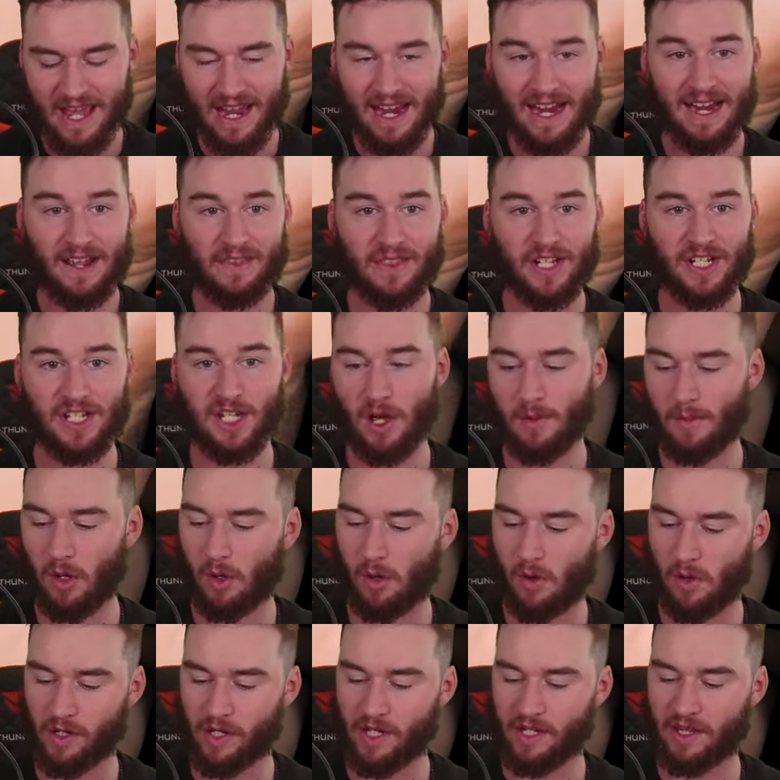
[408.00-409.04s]
And the
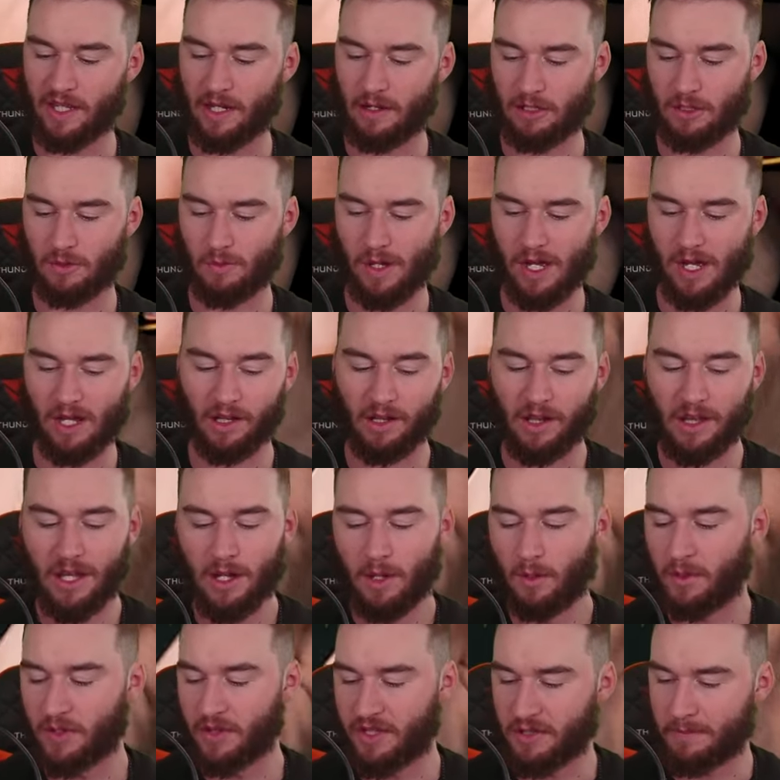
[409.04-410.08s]
Tomahawk in there as well
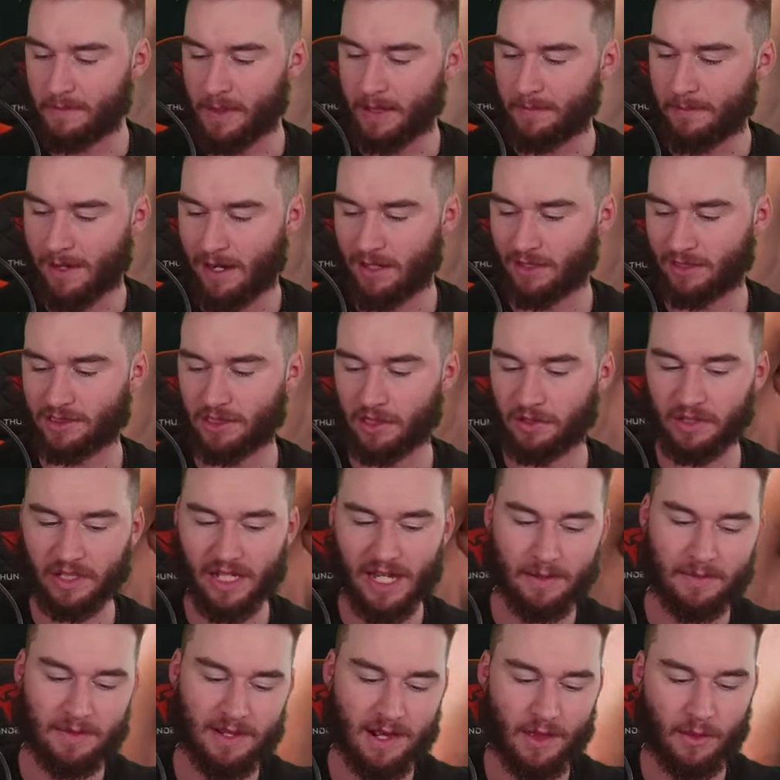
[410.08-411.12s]
with his big milestone
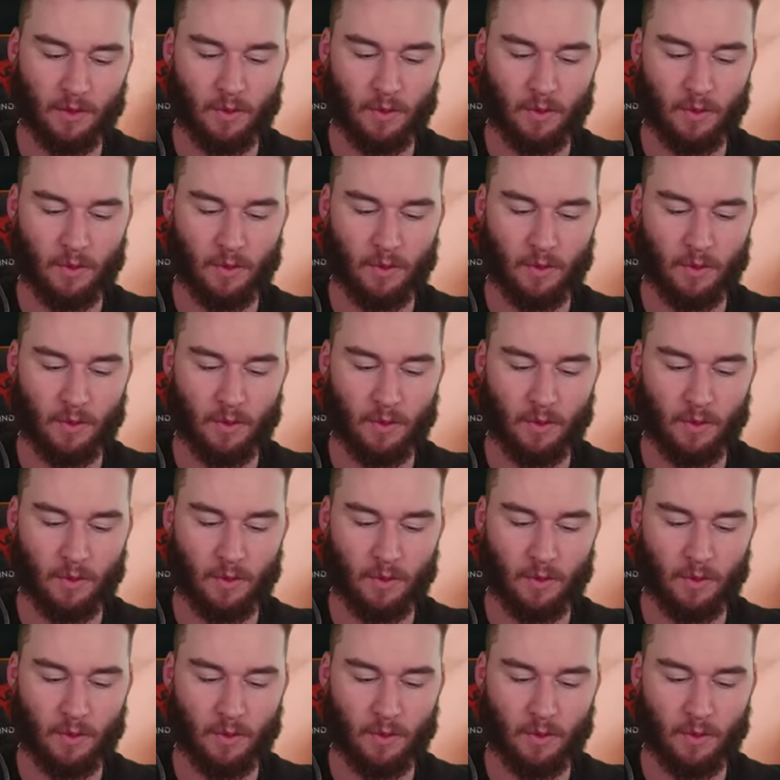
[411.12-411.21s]
game the other